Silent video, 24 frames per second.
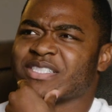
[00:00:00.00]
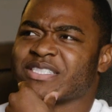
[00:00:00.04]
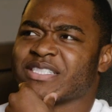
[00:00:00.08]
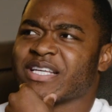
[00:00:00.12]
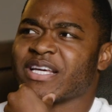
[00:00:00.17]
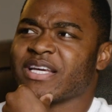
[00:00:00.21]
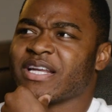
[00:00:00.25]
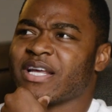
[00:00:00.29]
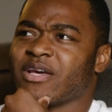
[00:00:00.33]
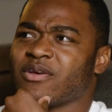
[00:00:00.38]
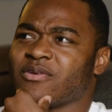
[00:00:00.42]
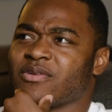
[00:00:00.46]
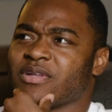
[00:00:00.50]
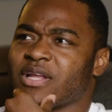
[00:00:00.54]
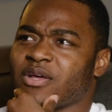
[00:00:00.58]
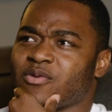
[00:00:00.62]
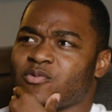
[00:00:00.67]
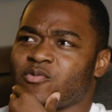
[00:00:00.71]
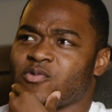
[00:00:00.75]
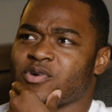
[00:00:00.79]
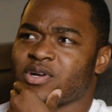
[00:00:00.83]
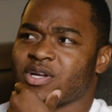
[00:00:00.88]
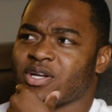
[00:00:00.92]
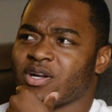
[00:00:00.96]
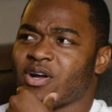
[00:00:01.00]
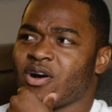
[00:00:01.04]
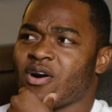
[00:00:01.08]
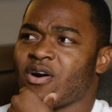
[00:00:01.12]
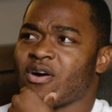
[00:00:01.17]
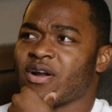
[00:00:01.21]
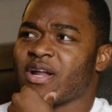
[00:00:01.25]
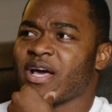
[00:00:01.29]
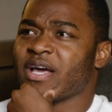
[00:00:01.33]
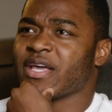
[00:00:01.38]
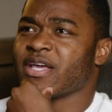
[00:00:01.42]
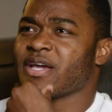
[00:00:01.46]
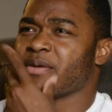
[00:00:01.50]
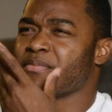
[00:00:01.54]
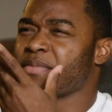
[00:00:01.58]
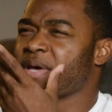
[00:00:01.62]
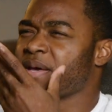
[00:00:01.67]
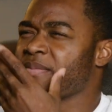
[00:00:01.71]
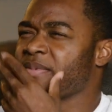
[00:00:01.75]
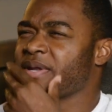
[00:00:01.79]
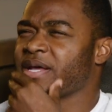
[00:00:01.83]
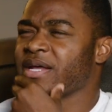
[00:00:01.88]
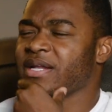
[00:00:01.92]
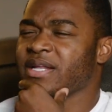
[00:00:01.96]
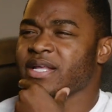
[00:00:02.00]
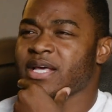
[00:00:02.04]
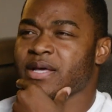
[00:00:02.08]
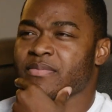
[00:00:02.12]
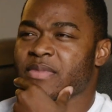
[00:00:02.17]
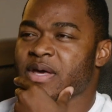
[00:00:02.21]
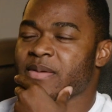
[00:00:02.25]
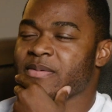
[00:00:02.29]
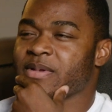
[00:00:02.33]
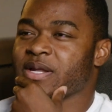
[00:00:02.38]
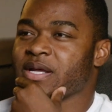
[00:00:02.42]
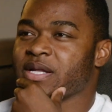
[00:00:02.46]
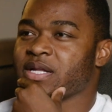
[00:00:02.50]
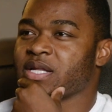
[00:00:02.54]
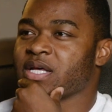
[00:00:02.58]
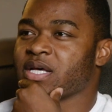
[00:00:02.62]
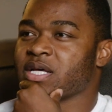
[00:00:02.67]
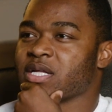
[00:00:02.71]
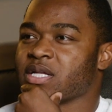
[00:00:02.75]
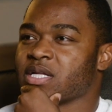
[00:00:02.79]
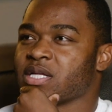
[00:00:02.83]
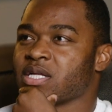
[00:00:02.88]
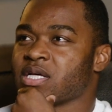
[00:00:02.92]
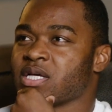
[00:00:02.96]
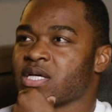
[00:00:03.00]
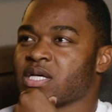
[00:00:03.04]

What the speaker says: to say they won it all that year. Maybe they did, maybe they didn't.